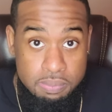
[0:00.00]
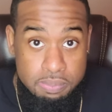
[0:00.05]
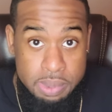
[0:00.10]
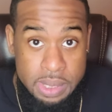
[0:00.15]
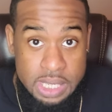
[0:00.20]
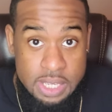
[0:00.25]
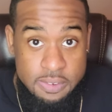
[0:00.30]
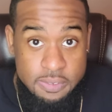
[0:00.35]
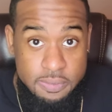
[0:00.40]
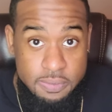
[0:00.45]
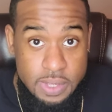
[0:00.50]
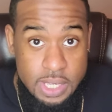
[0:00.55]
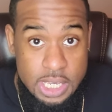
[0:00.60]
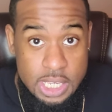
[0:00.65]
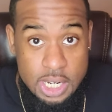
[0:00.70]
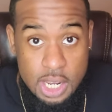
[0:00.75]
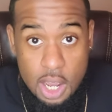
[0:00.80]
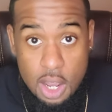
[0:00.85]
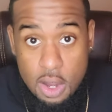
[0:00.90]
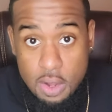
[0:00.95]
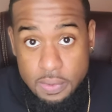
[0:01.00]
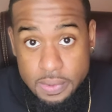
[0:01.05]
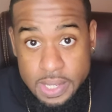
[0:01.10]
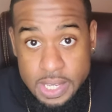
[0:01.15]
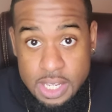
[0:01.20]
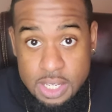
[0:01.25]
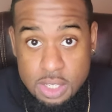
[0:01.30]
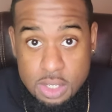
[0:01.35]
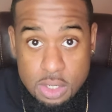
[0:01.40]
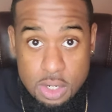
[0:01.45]
beef and all
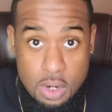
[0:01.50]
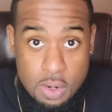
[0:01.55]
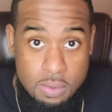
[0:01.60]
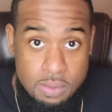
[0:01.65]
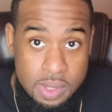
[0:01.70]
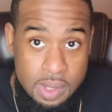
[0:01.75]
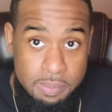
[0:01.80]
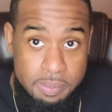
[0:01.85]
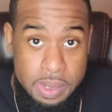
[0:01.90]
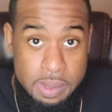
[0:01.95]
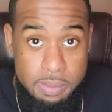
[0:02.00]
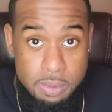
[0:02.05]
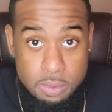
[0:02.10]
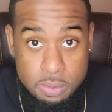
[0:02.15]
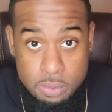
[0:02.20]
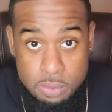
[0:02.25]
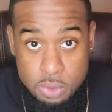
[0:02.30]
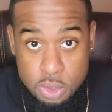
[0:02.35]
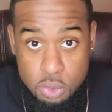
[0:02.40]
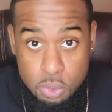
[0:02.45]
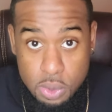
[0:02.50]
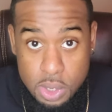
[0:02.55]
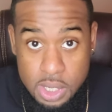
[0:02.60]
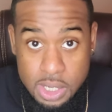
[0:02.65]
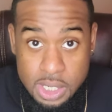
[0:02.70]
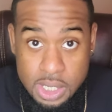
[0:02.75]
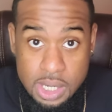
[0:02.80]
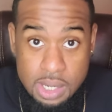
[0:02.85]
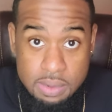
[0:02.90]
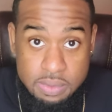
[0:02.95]
that, you know, that people
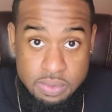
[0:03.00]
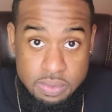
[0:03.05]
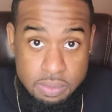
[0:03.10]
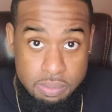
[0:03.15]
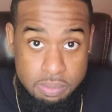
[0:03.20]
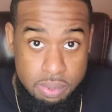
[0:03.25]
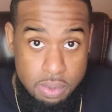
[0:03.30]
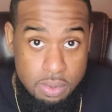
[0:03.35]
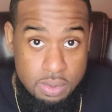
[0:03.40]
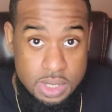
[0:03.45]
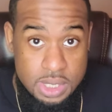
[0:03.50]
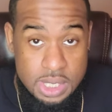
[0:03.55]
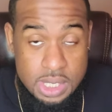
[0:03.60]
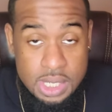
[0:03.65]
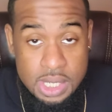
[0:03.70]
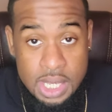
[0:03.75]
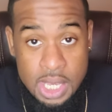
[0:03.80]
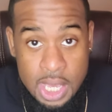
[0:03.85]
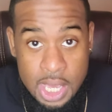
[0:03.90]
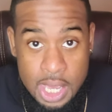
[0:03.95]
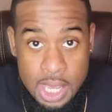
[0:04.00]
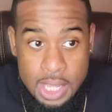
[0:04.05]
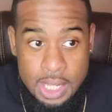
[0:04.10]
swear it comes from protein,